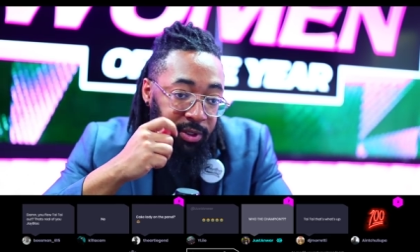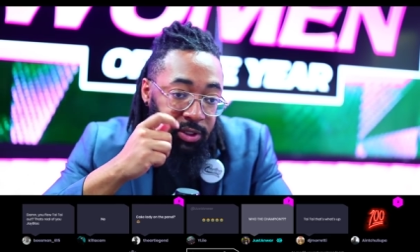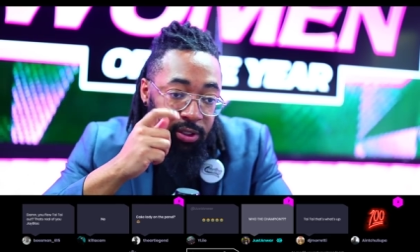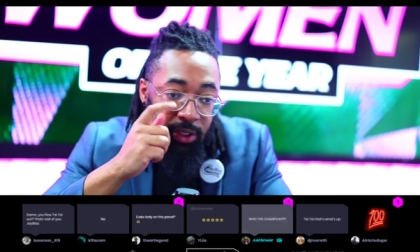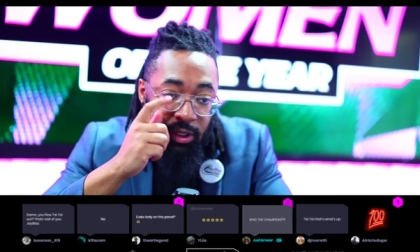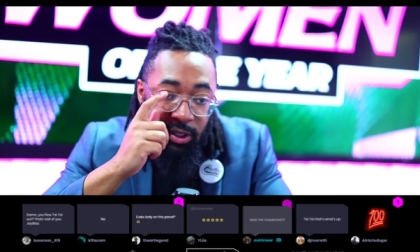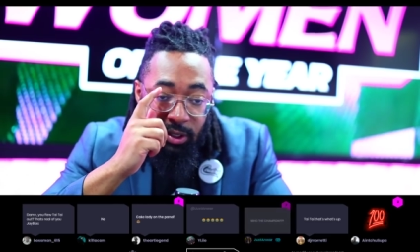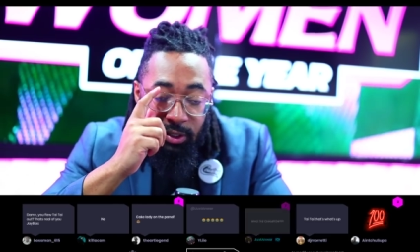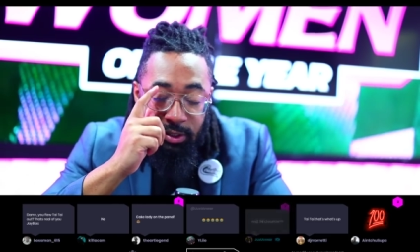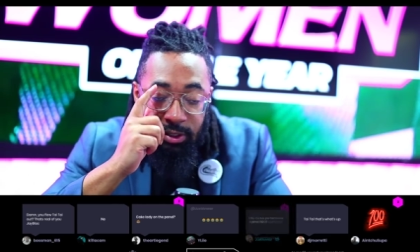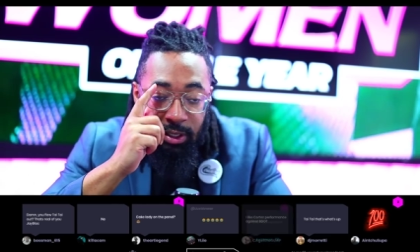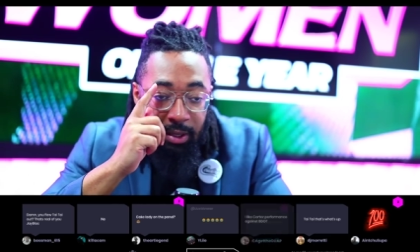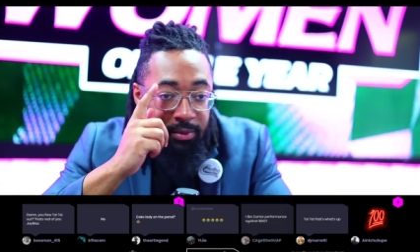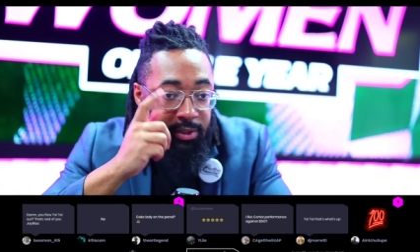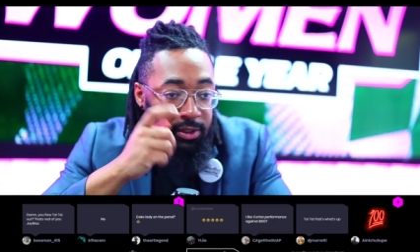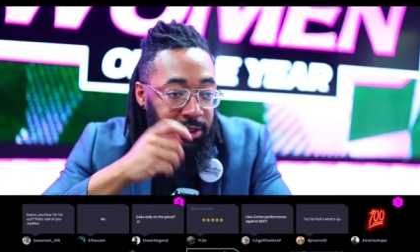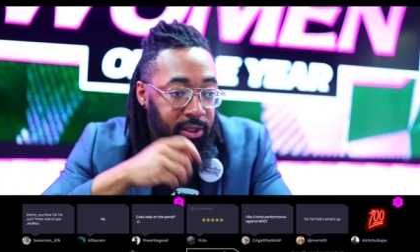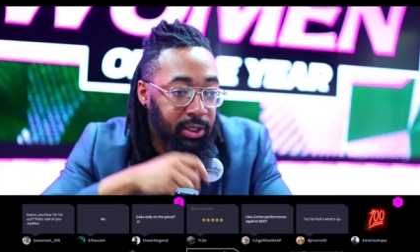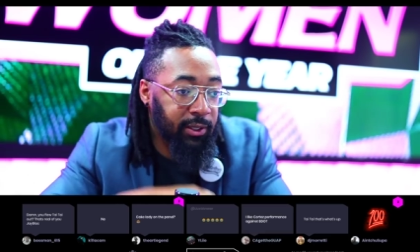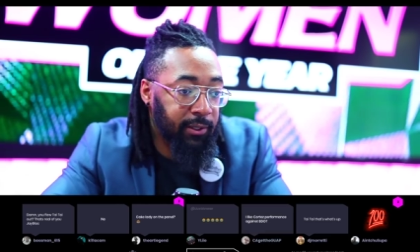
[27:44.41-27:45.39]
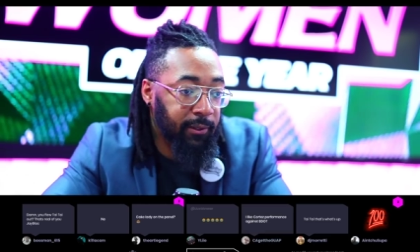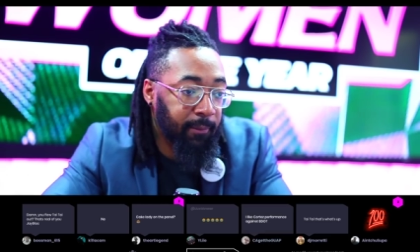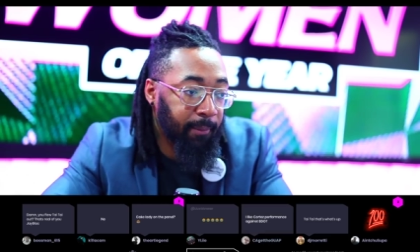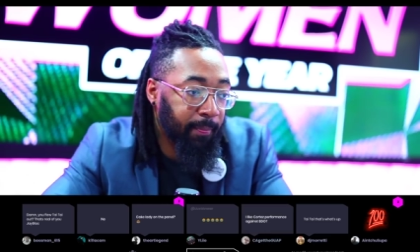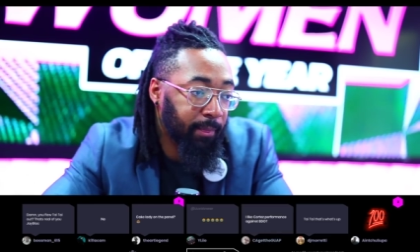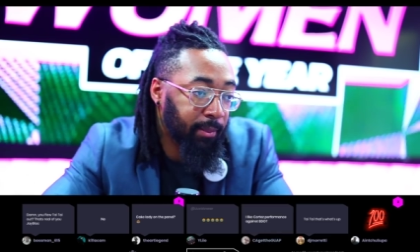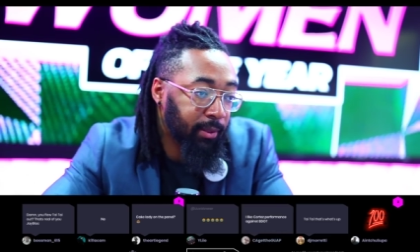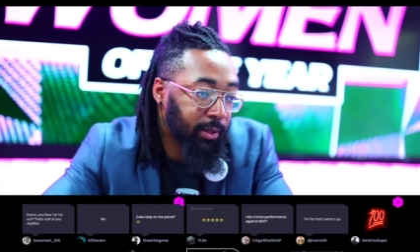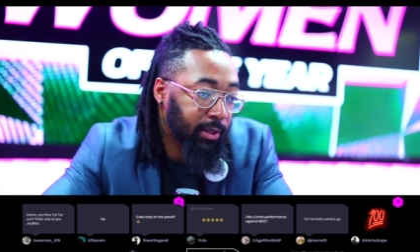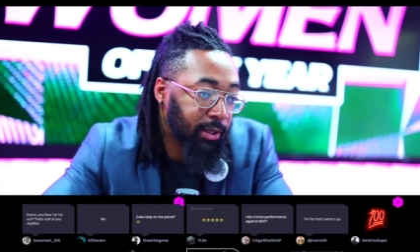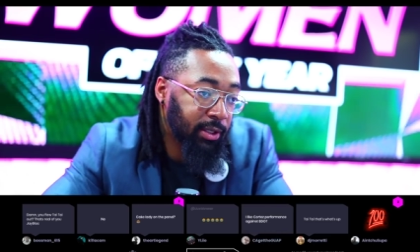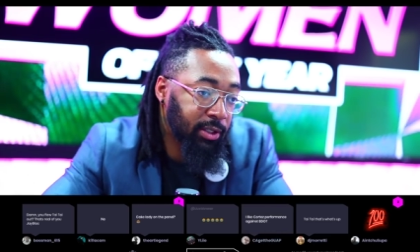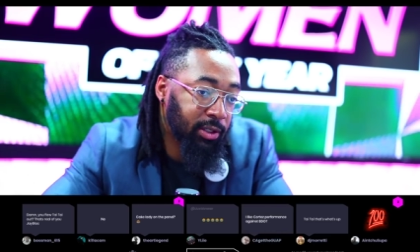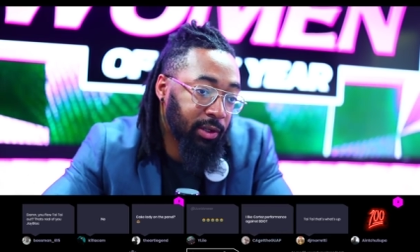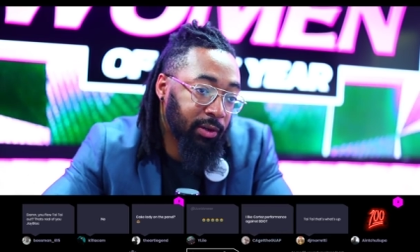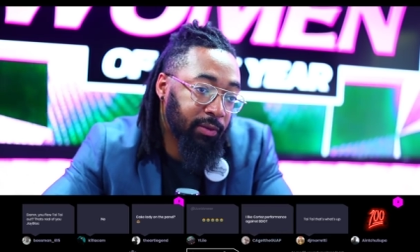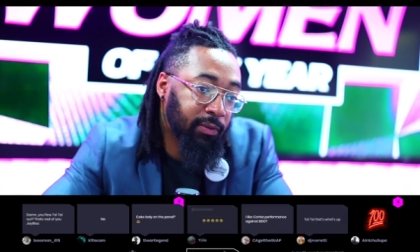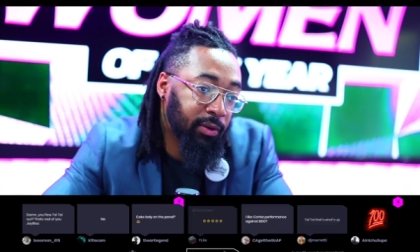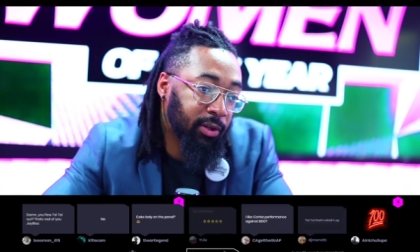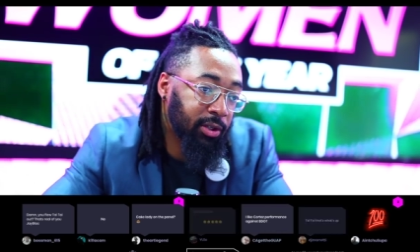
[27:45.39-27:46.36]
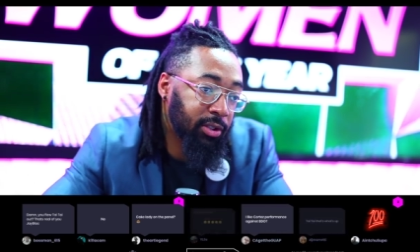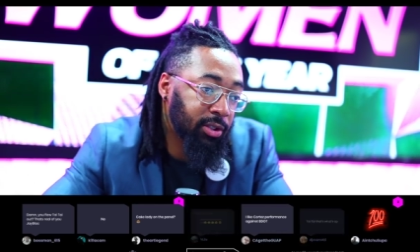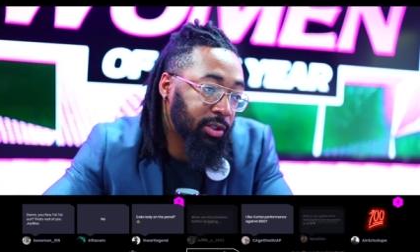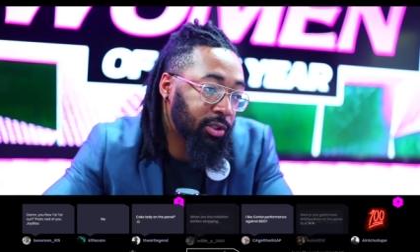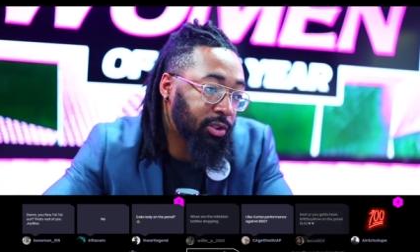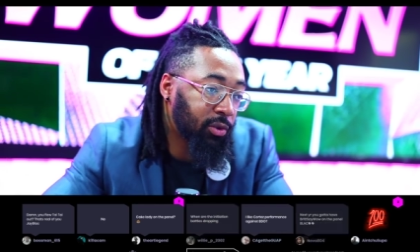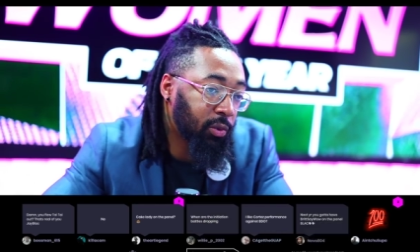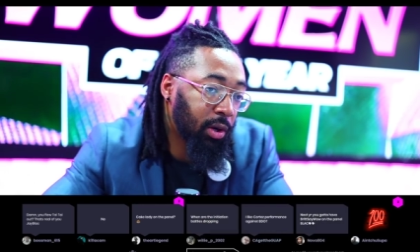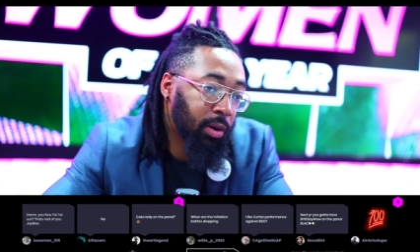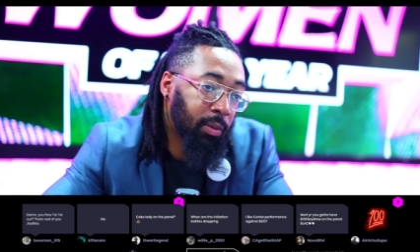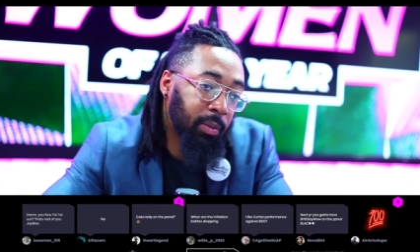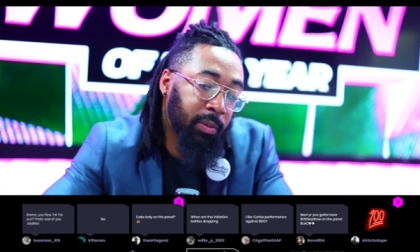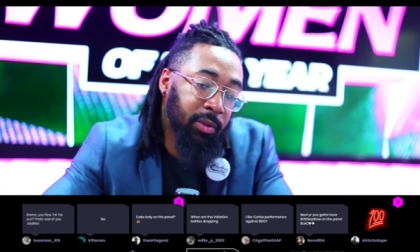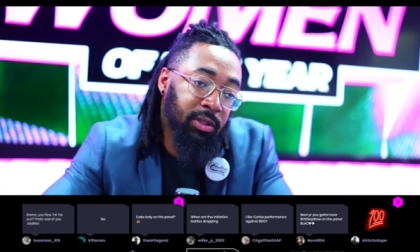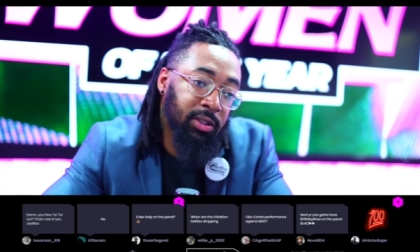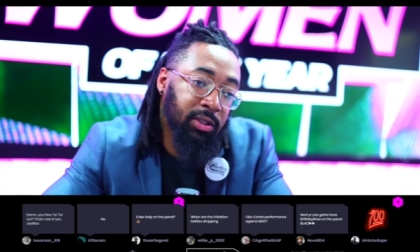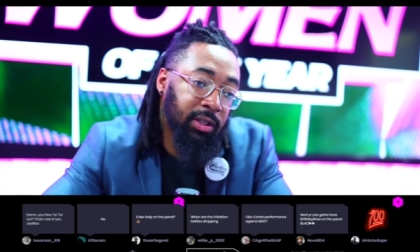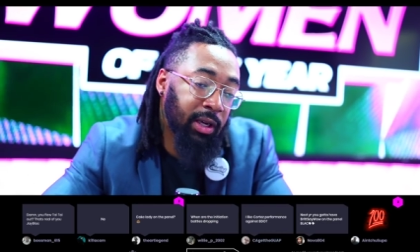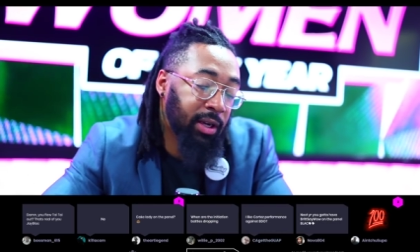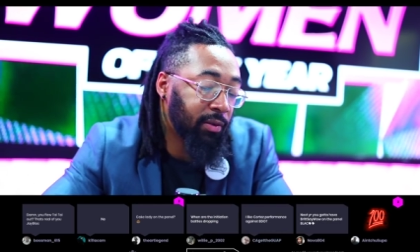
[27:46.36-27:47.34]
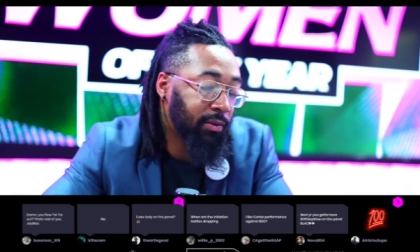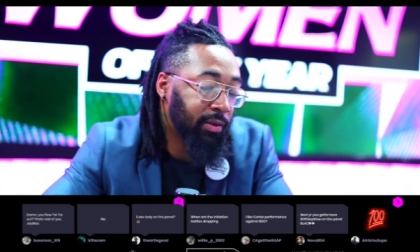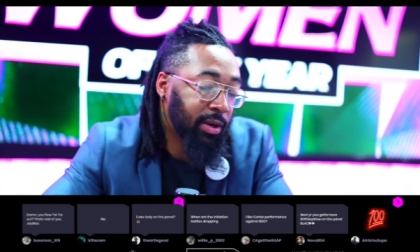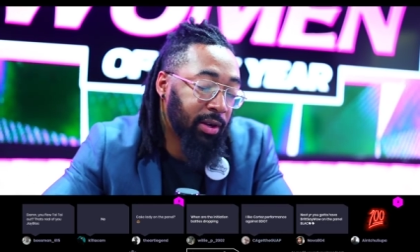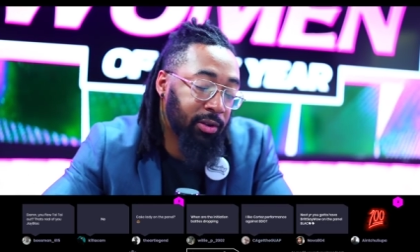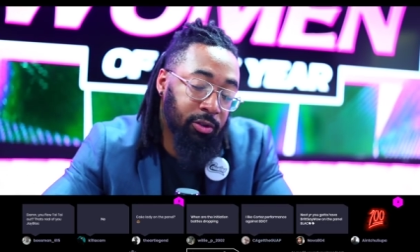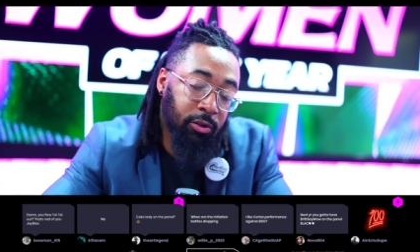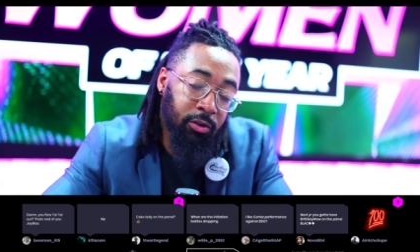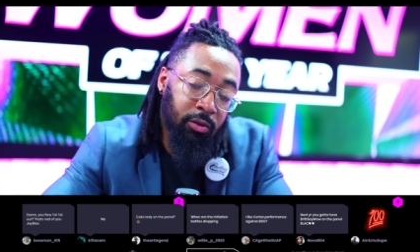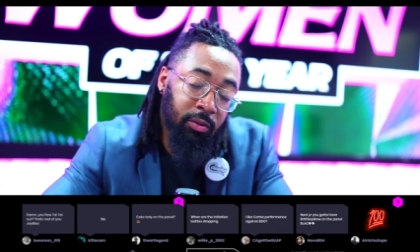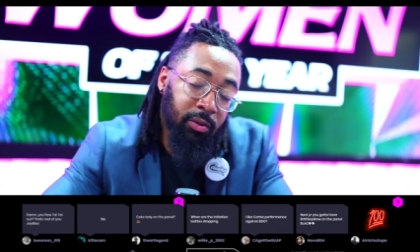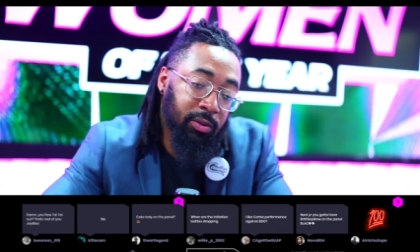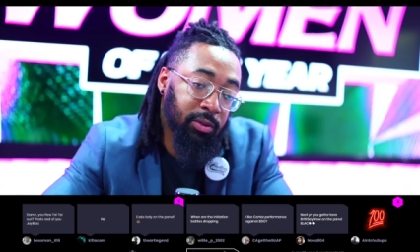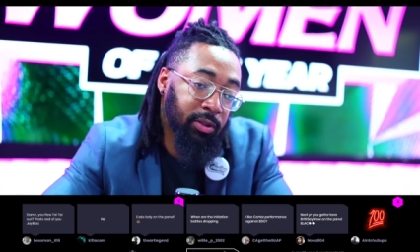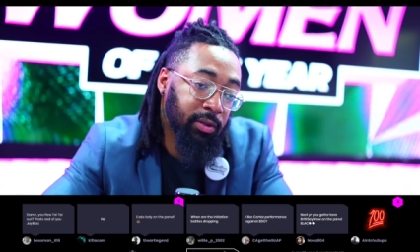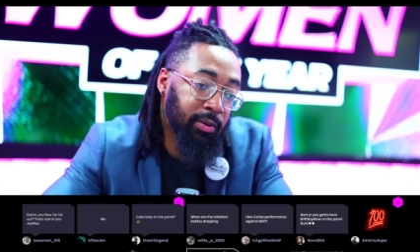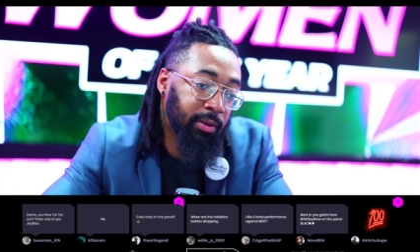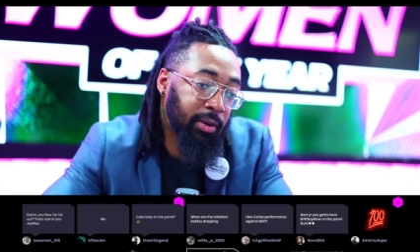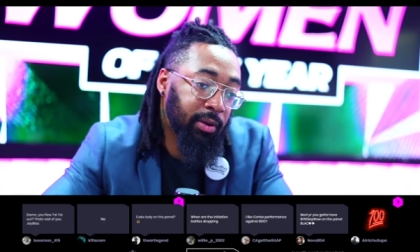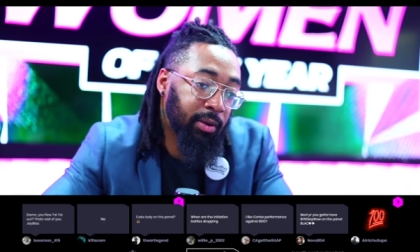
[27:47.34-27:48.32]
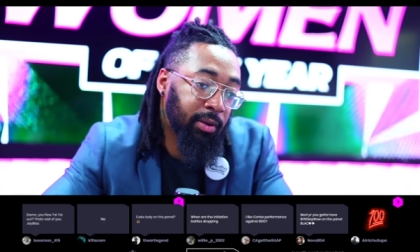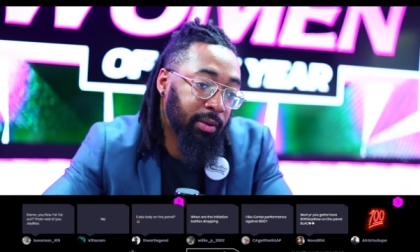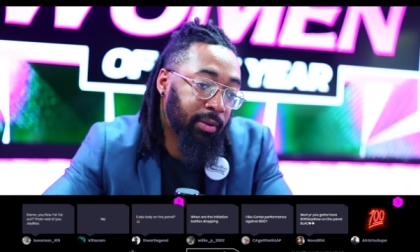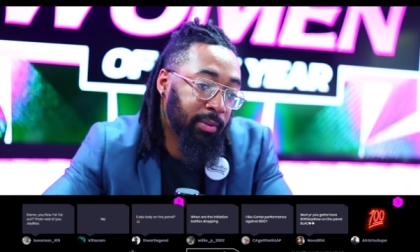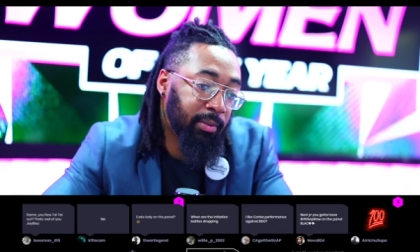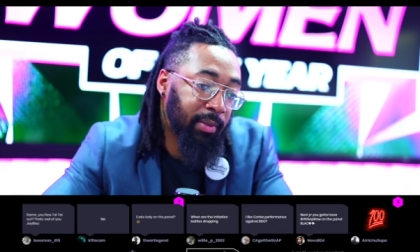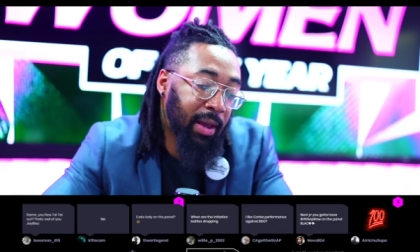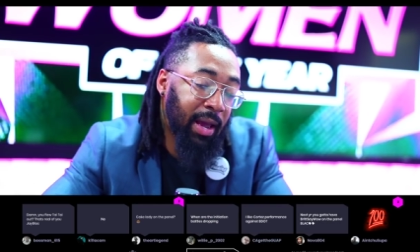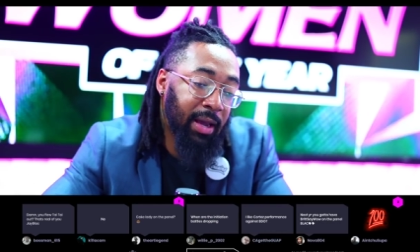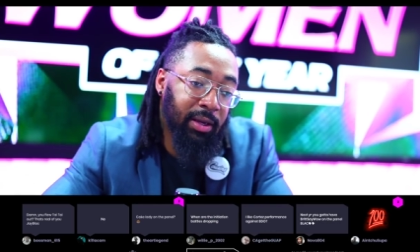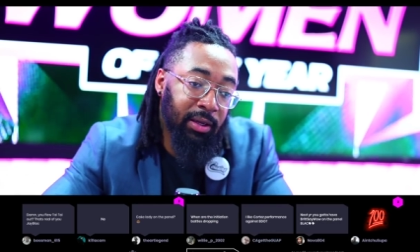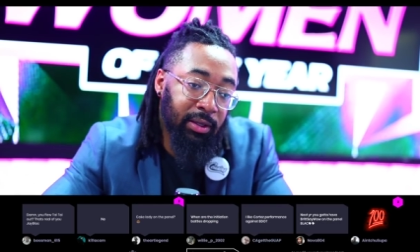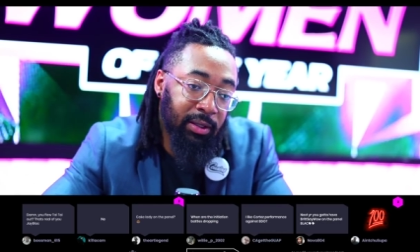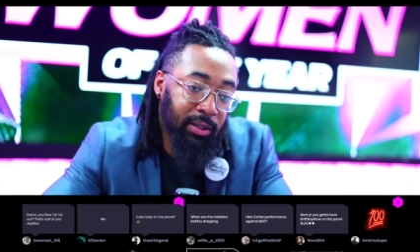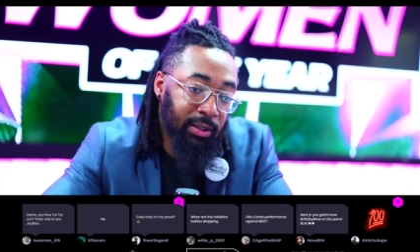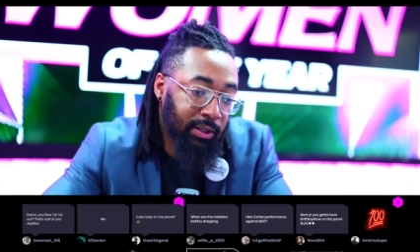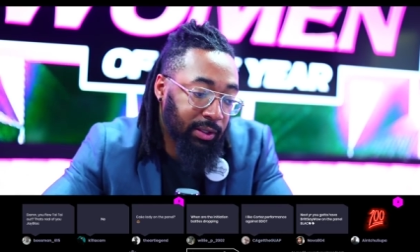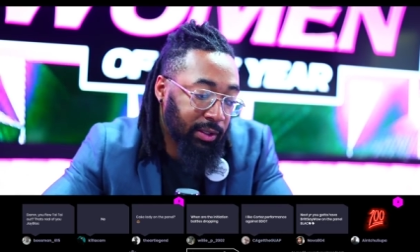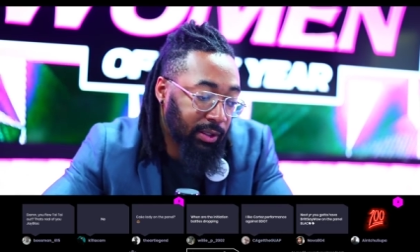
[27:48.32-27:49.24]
of the year type shit. Surf versus Twerk was second round two was uh, immaculate.